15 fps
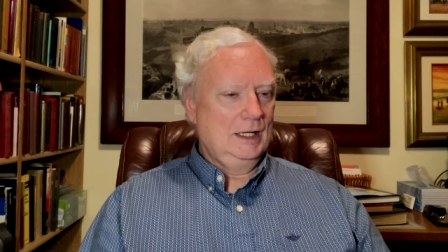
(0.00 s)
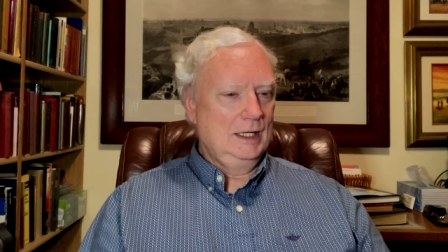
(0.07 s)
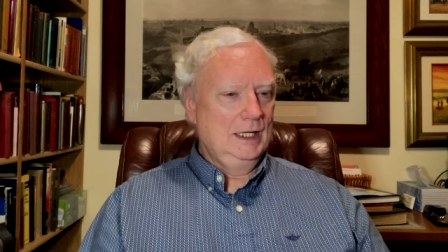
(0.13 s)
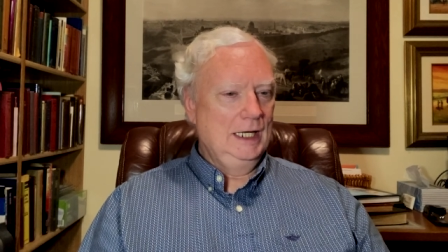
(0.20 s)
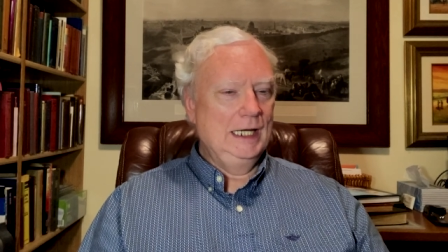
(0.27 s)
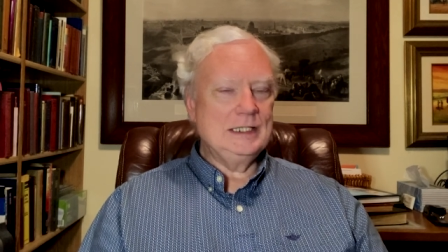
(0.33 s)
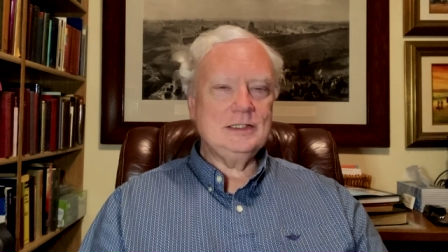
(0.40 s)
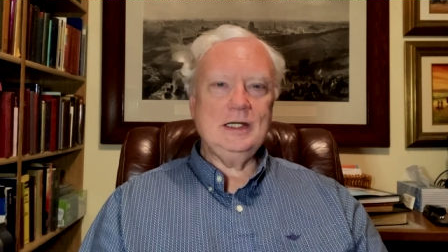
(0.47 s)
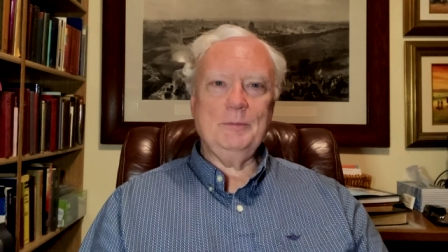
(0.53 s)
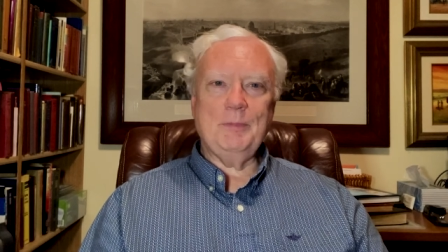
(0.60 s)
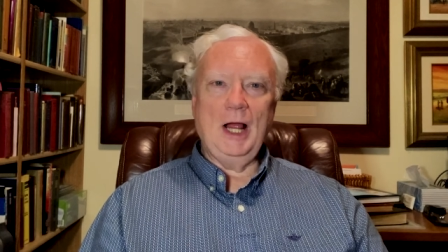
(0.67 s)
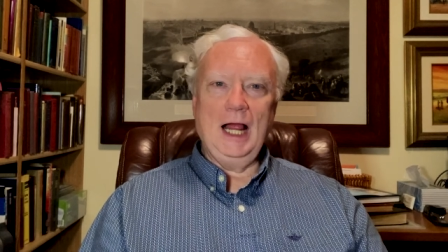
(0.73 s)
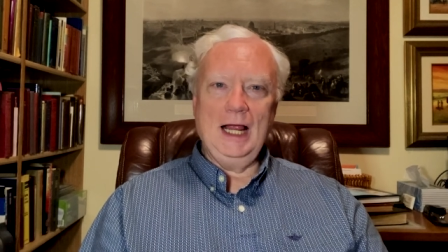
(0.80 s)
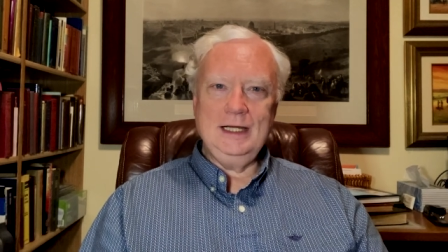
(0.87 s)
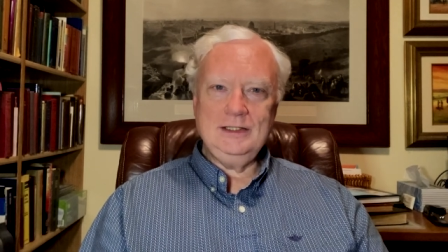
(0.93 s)
Is it
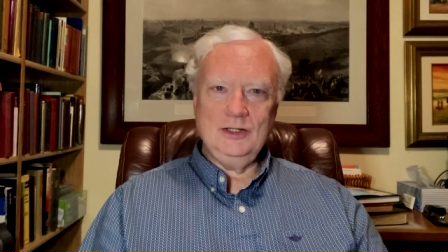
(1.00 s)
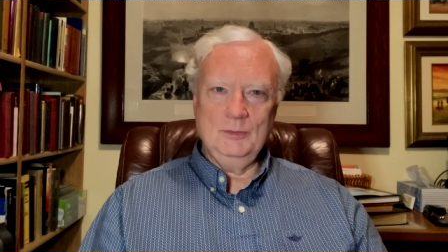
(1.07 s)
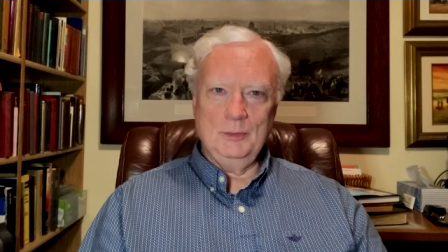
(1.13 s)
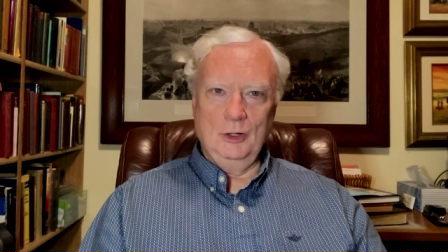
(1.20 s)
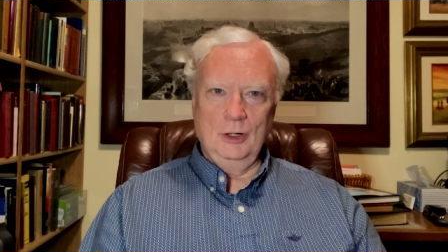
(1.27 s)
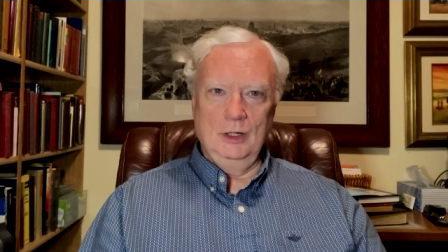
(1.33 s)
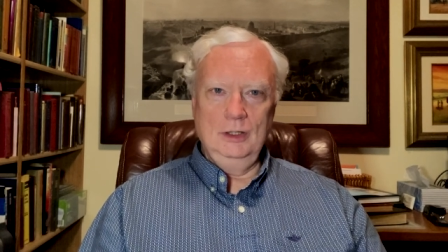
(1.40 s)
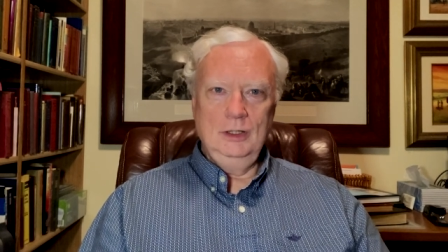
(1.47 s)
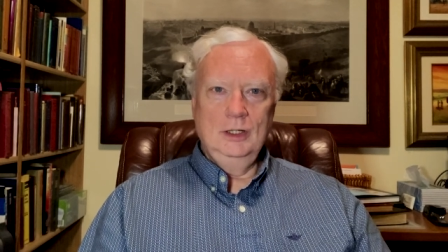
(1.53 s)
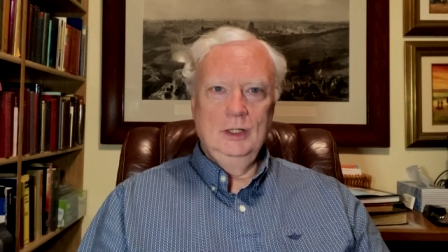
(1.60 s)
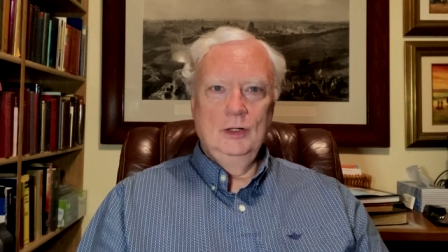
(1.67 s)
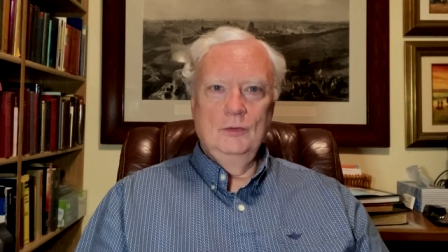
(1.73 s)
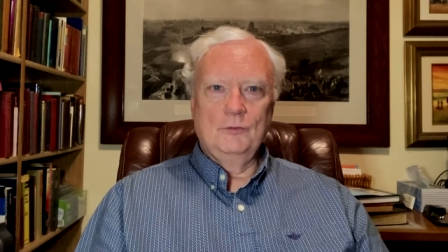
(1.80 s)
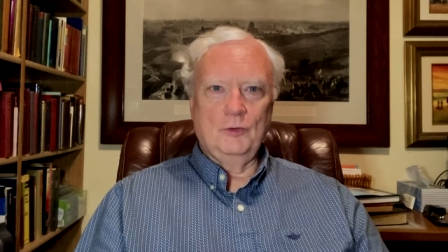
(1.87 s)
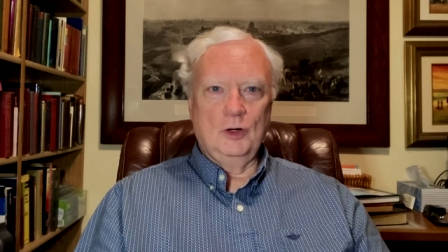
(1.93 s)
possible
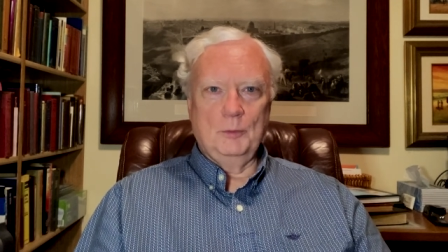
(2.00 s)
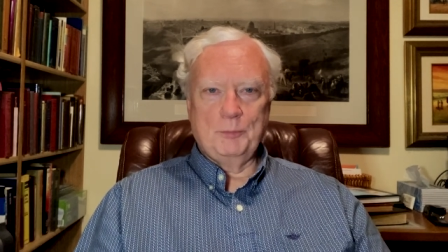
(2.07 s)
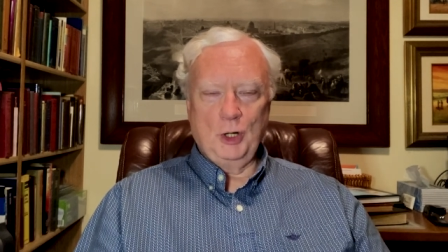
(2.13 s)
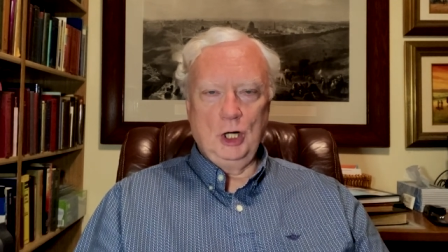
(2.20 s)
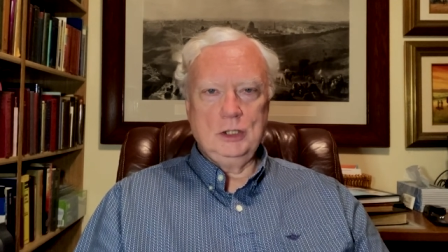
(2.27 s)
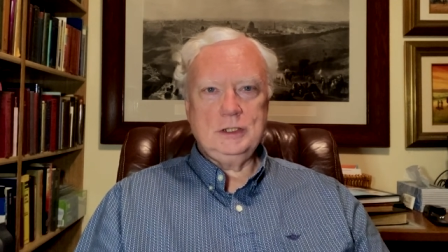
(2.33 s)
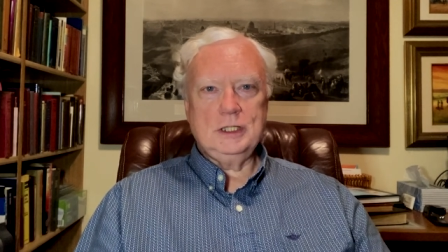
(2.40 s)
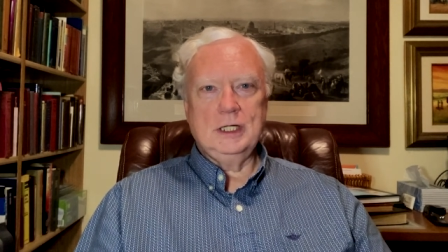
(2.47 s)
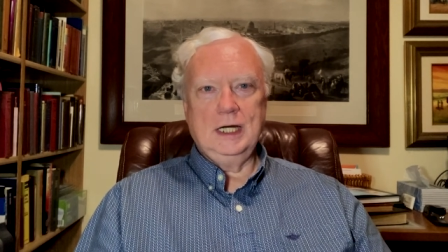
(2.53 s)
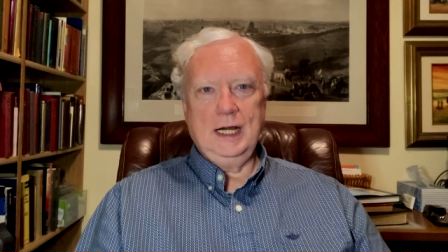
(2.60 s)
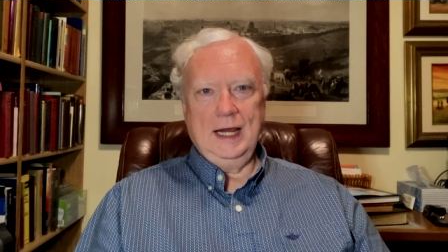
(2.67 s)
for a person